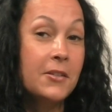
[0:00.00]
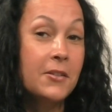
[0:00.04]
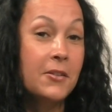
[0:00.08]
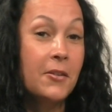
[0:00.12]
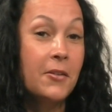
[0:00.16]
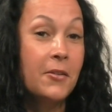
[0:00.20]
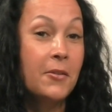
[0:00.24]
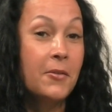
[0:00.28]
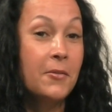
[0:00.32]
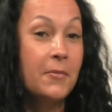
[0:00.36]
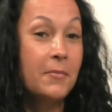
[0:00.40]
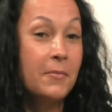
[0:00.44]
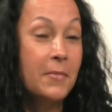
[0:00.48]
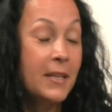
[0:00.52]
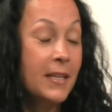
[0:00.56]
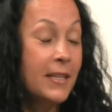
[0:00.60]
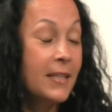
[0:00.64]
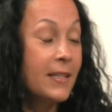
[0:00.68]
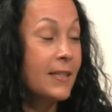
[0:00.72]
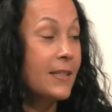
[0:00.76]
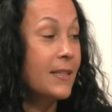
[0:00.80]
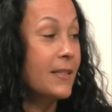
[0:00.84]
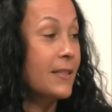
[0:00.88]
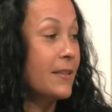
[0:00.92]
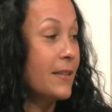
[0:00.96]
So
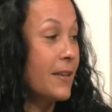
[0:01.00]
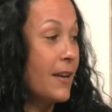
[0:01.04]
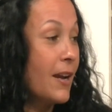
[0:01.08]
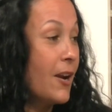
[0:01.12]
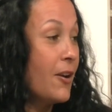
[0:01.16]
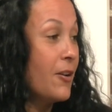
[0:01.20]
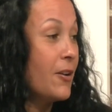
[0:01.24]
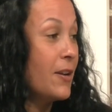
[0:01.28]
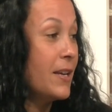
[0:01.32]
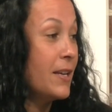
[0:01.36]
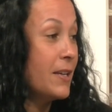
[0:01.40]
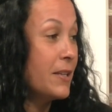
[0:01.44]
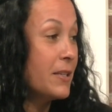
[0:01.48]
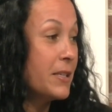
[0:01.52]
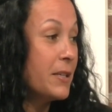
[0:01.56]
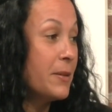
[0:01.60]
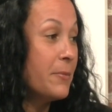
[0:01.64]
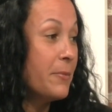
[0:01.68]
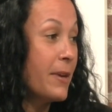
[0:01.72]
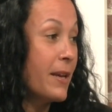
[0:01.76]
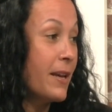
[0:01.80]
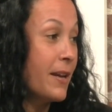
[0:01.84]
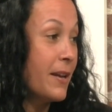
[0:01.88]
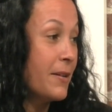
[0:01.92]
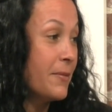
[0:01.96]
he's our
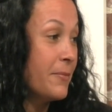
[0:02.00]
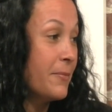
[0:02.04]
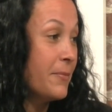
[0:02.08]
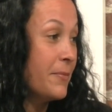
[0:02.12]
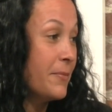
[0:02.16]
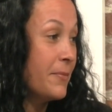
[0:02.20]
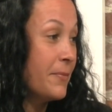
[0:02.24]
handyman.